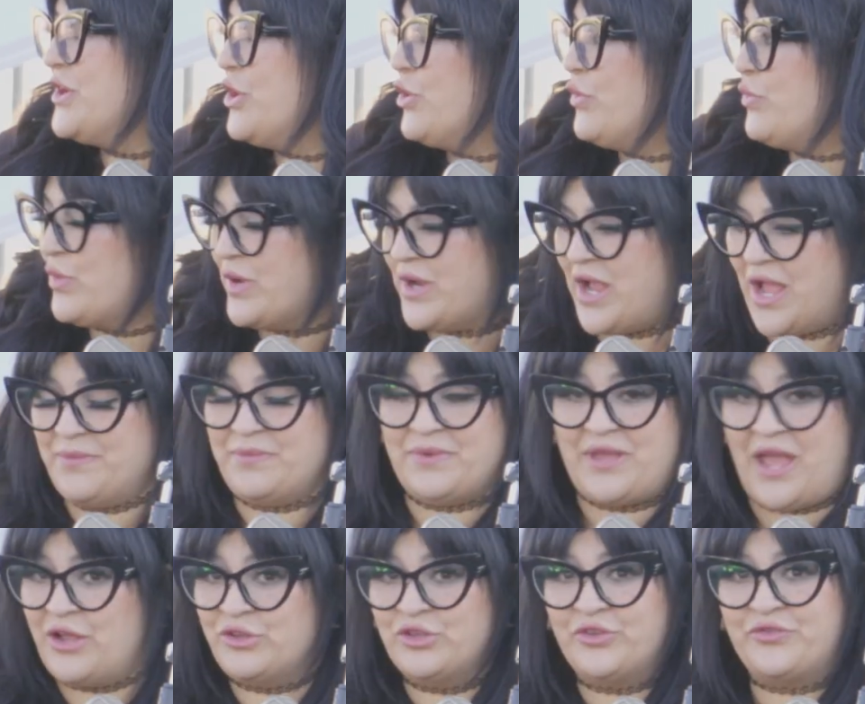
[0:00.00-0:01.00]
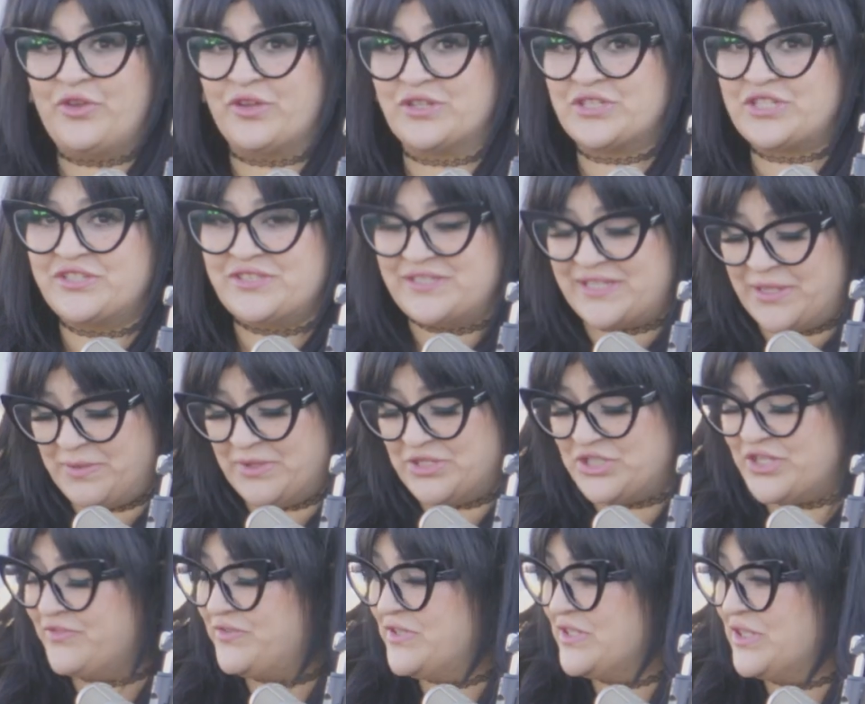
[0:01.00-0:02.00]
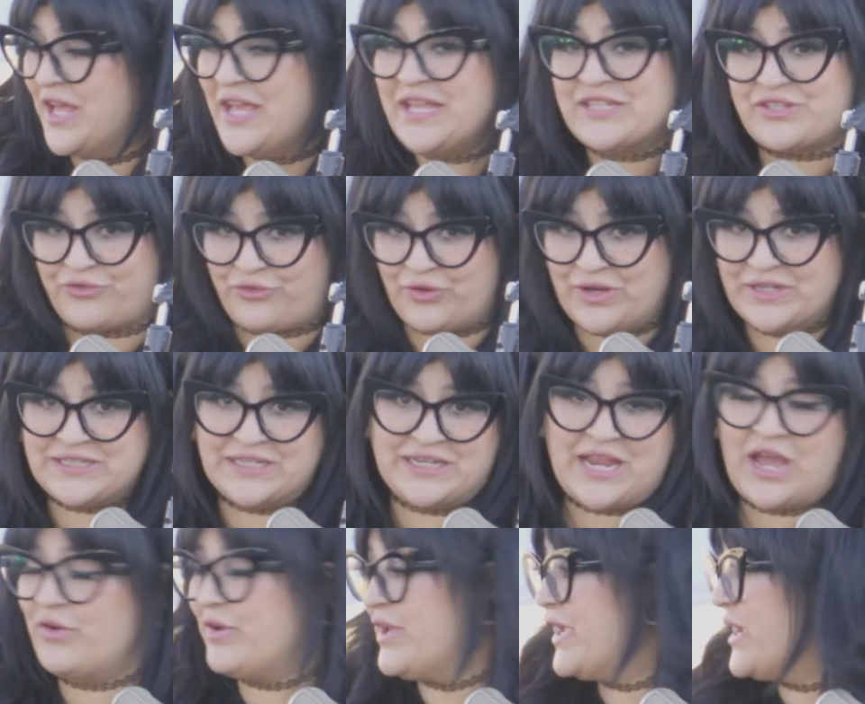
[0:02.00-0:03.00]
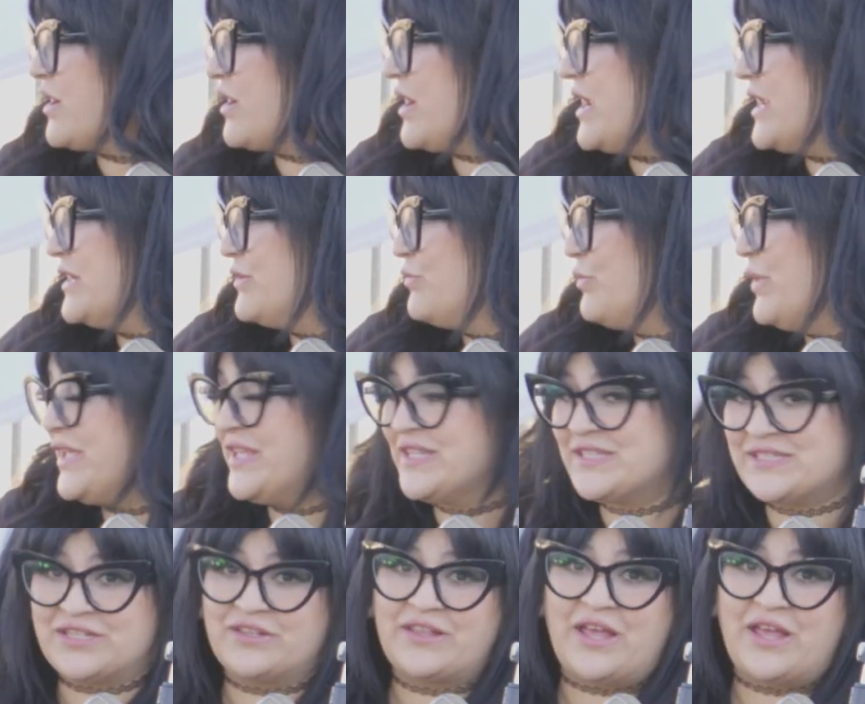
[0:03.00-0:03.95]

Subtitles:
know I don't know if y'all should see me shifting a lot. It's freezing out here, and Wicked's still